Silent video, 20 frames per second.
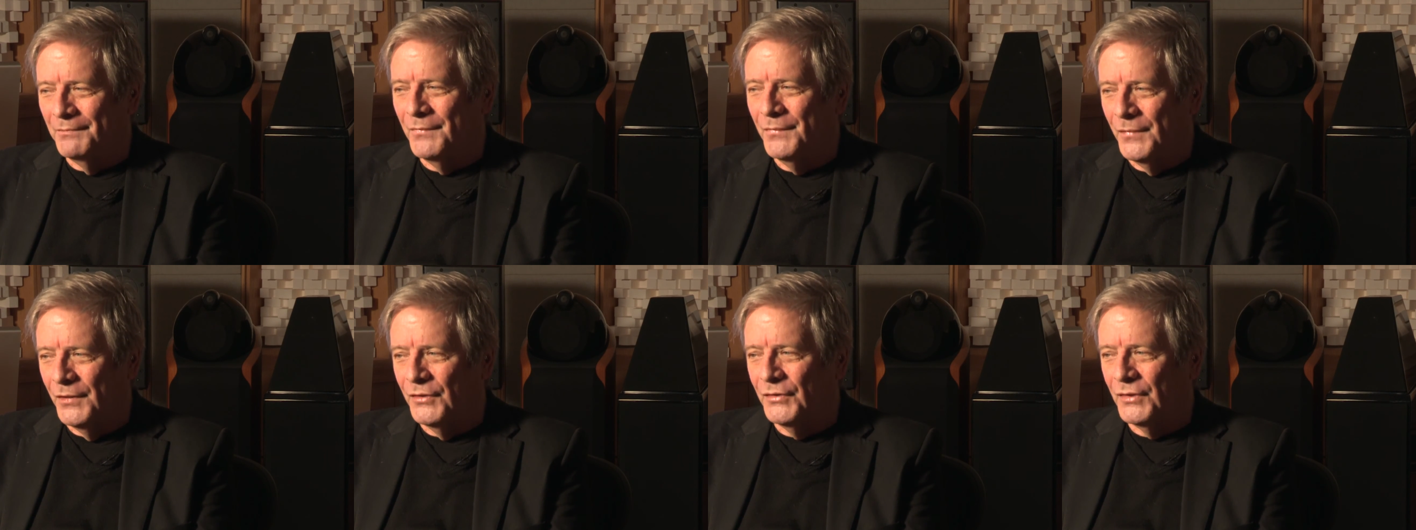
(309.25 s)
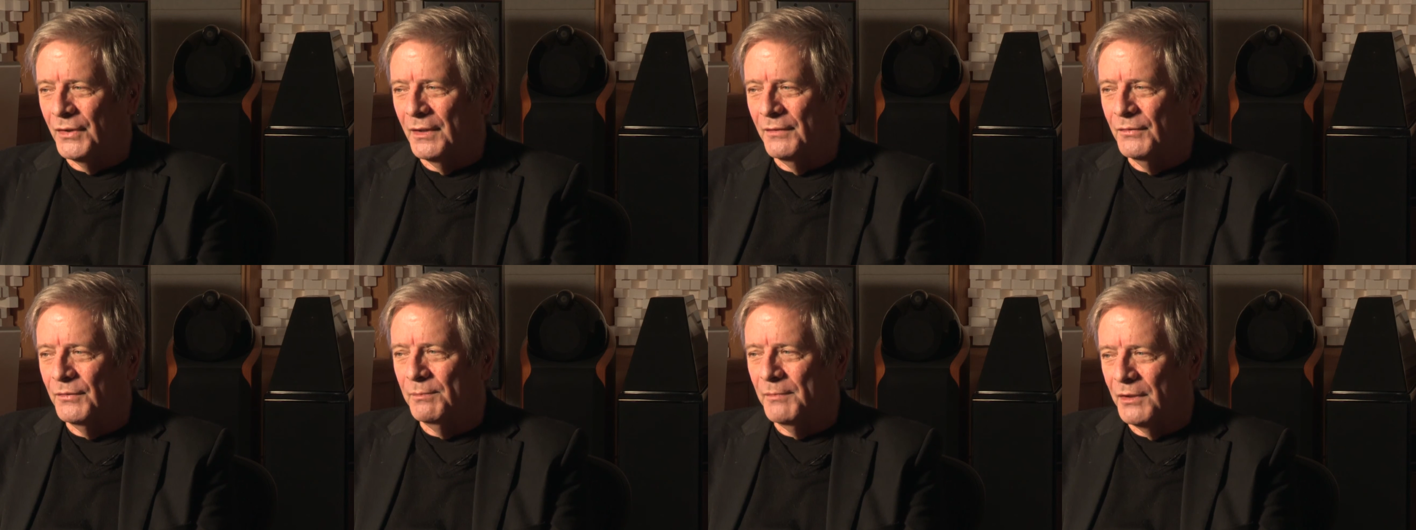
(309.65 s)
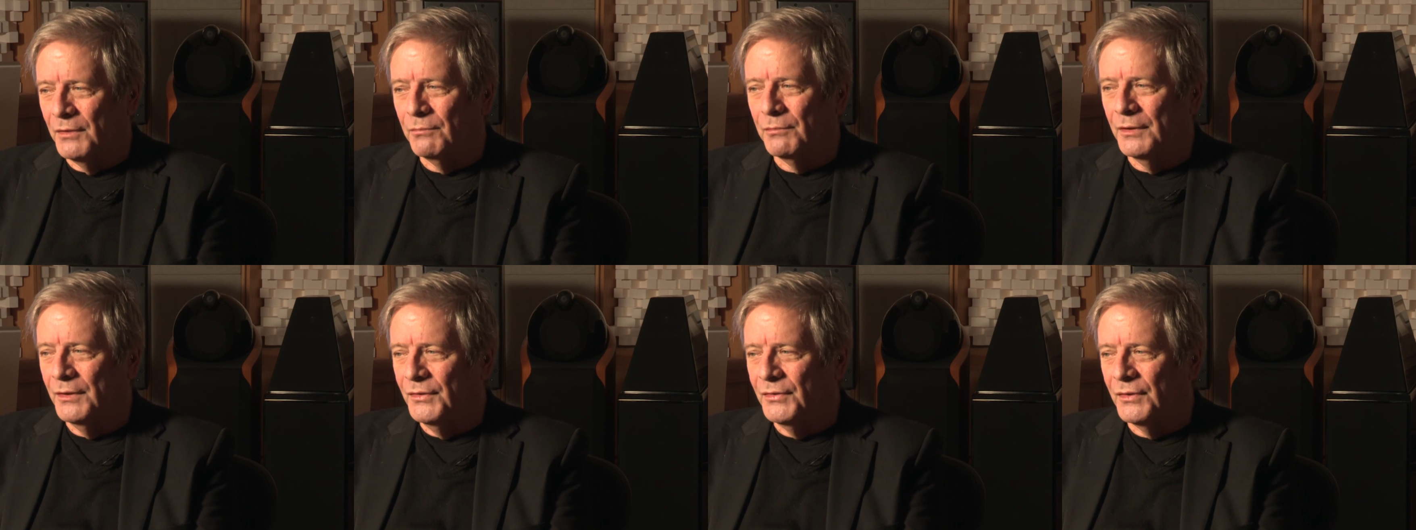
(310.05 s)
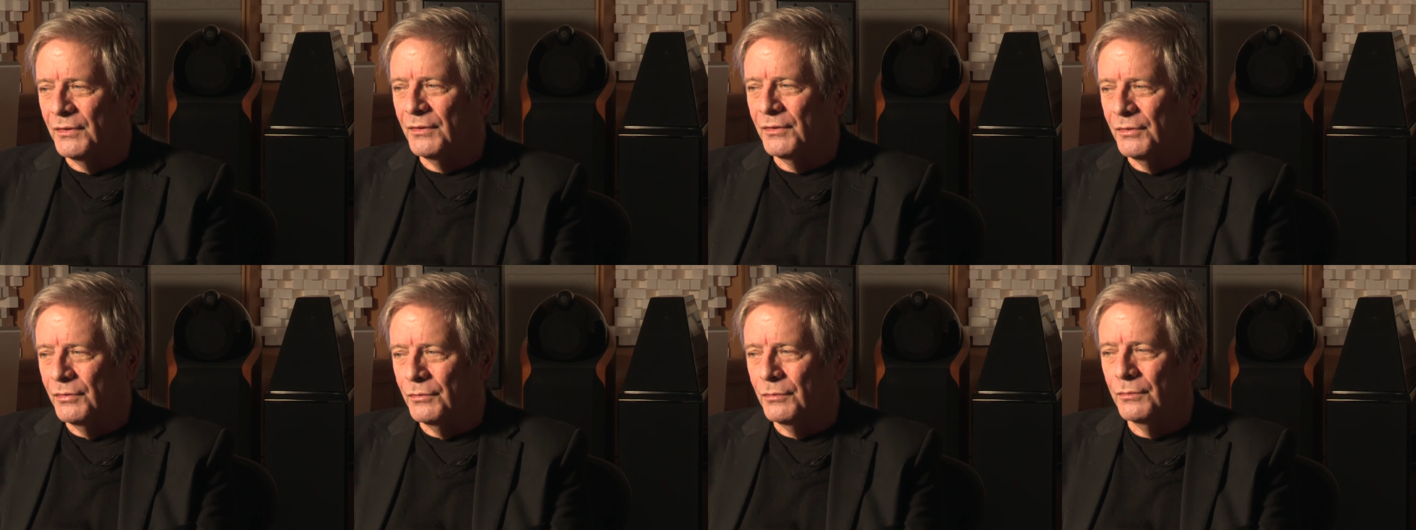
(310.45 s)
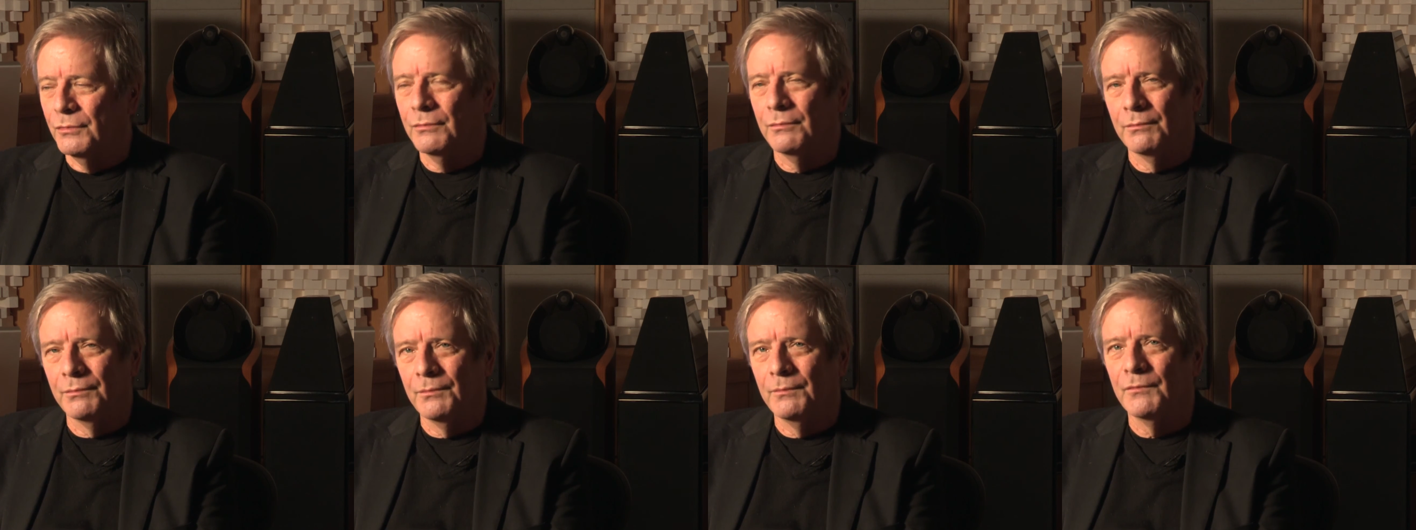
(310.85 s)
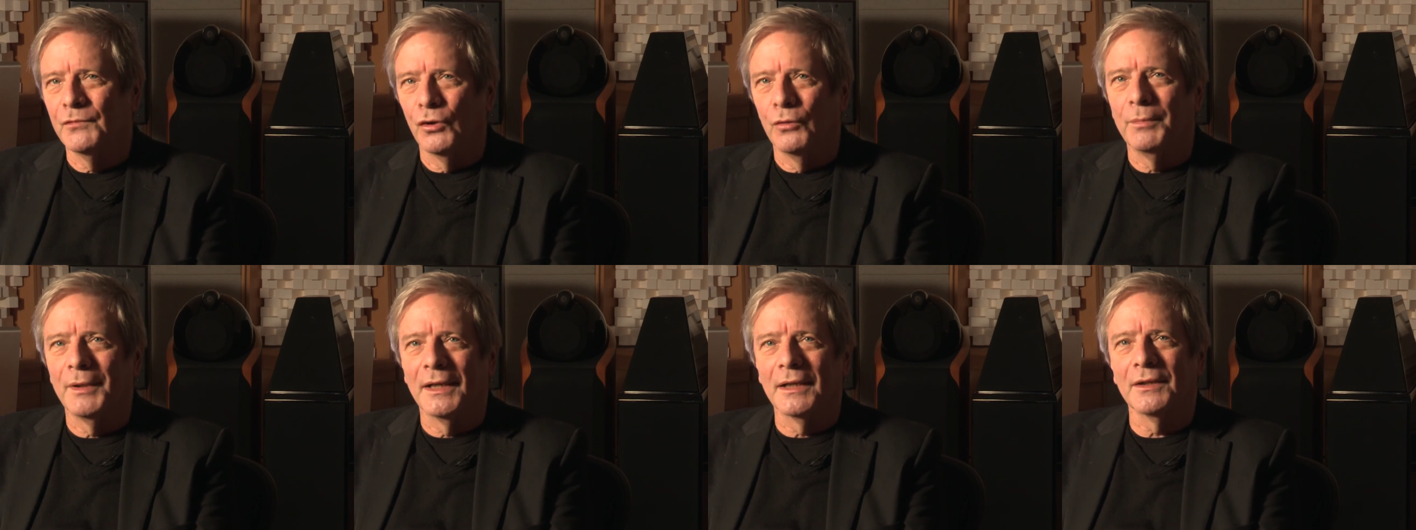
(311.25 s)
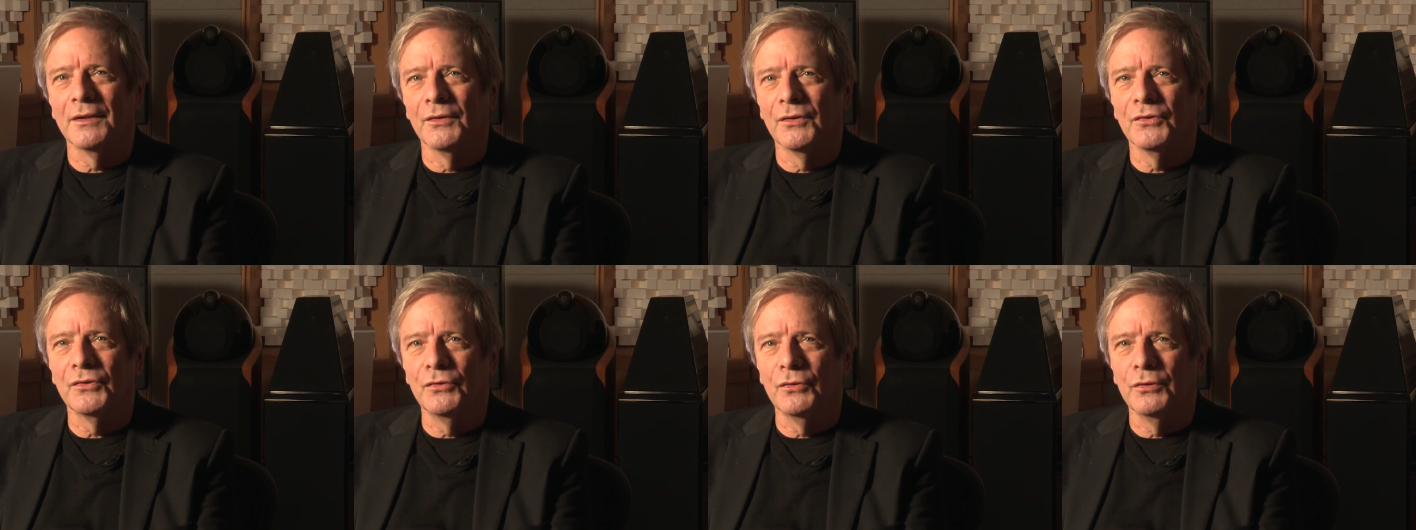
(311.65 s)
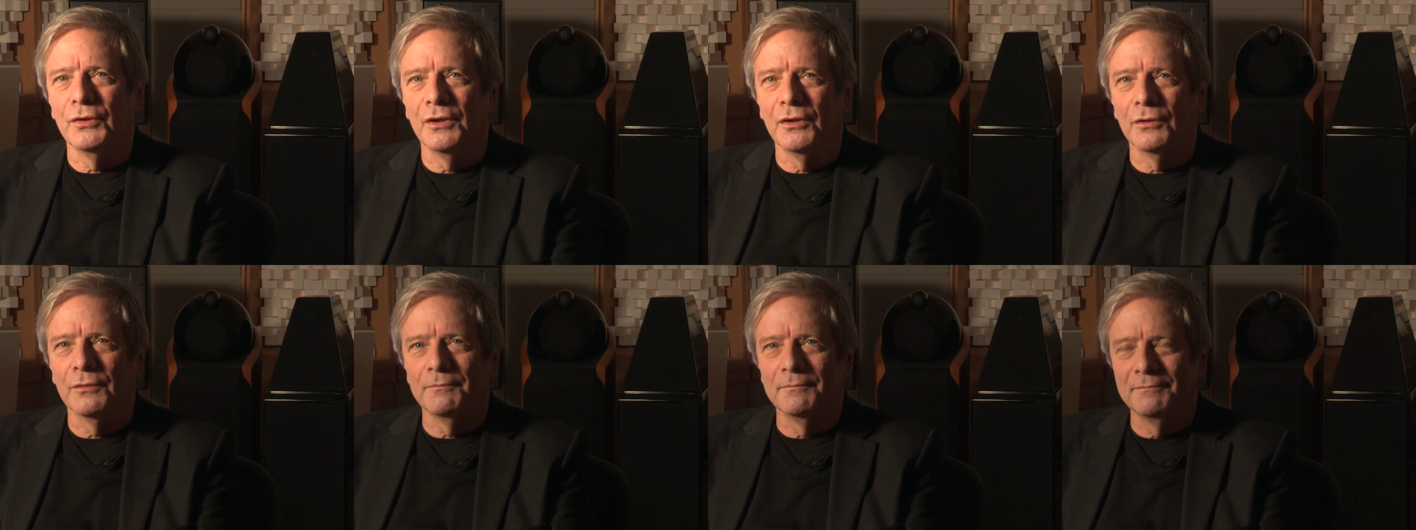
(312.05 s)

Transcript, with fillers: this gives me a reason to go back in the studio.